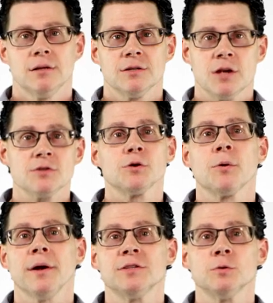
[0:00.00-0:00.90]
it's also a
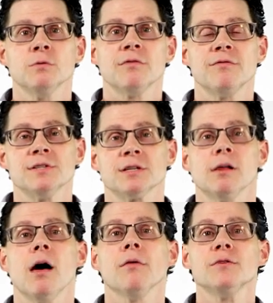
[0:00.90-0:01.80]
great tool for physical
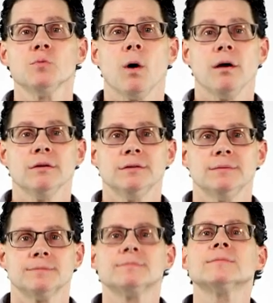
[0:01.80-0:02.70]
health as well.
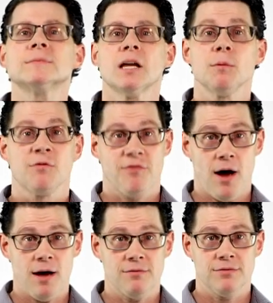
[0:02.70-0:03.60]
Number
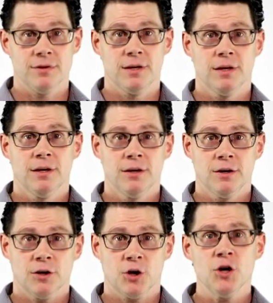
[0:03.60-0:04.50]
five,
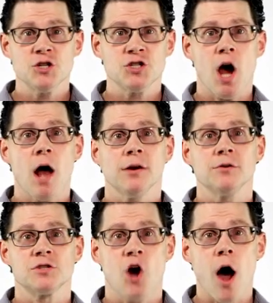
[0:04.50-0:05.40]
encourage your child to
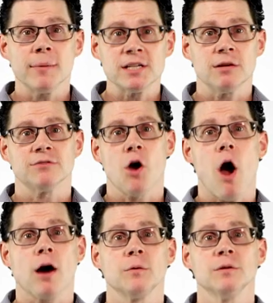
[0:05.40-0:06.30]
use calming
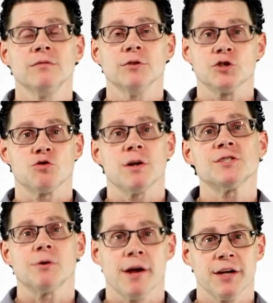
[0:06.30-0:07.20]
self-talk when they feel
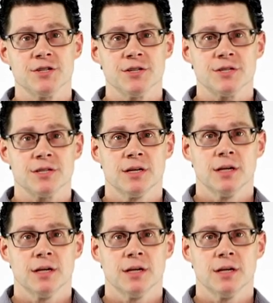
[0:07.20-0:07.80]
stressed or anxious.